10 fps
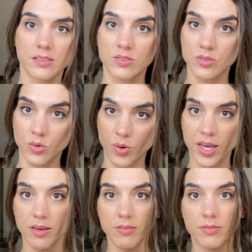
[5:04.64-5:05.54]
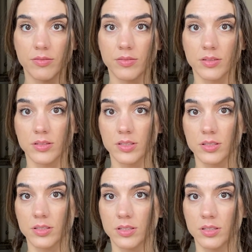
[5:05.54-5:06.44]
the wave,
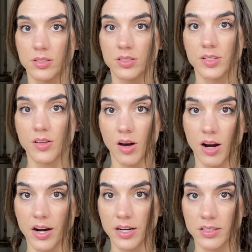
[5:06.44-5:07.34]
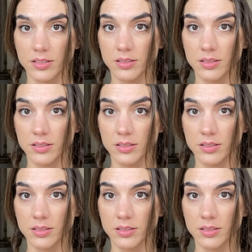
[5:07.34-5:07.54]
to the heart.